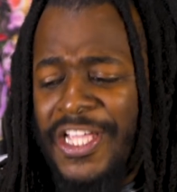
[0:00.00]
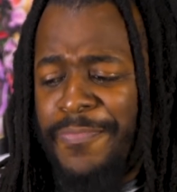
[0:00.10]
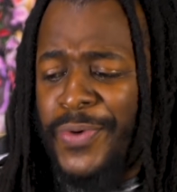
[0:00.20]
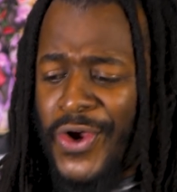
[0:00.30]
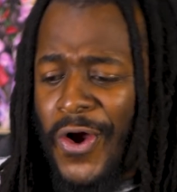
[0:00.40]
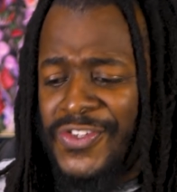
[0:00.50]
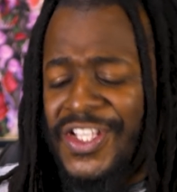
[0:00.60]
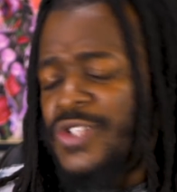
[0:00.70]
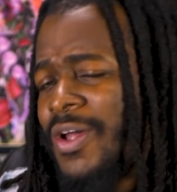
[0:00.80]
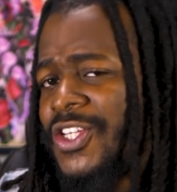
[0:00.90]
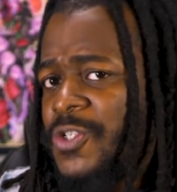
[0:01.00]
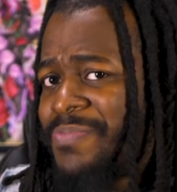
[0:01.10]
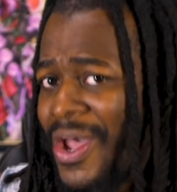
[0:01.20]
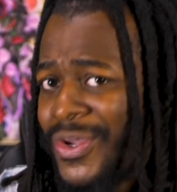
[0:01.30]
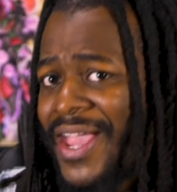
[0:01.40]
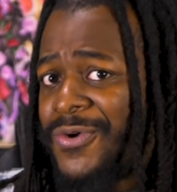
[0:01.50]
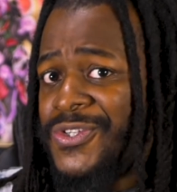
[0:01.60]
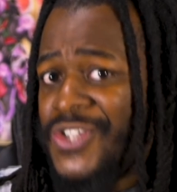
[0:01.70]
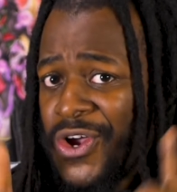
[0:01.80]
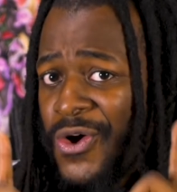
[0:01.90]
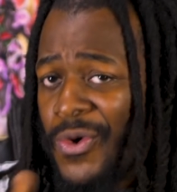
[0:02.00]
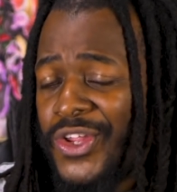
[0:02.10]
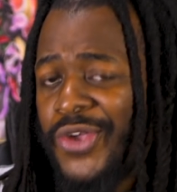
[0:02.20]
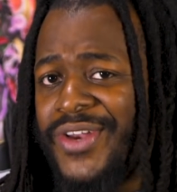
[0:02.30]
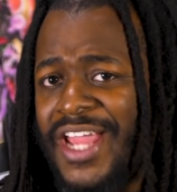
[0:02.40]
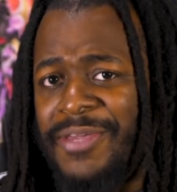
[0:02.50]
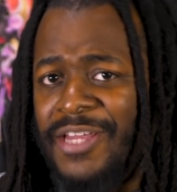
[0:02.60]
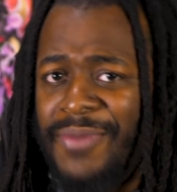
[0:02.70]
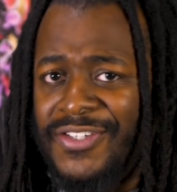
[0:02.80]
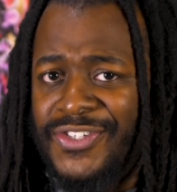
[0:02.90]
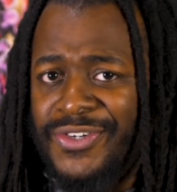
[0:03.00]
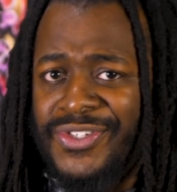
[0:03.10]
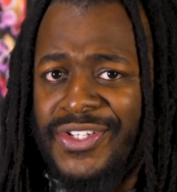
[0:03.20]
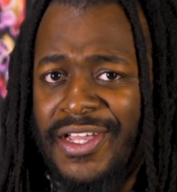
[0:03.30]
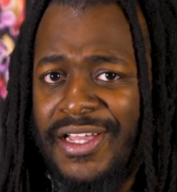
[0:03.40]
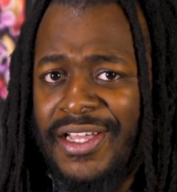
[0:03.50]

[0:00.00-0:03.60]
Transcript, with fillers: deeper cards as well as spell counters on your Endymion monsters.